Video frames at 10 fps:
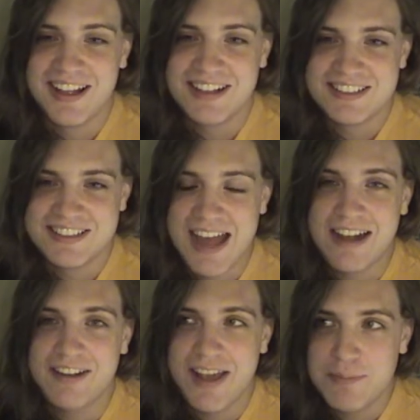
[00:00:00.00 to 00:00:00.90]

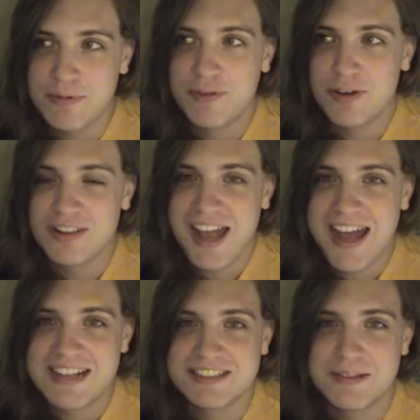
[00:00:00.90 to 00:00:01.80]
Saturday before
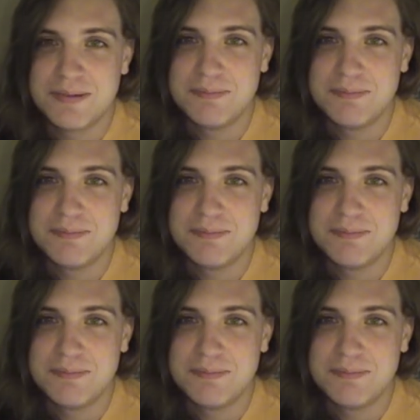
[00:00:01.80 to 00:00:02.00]
last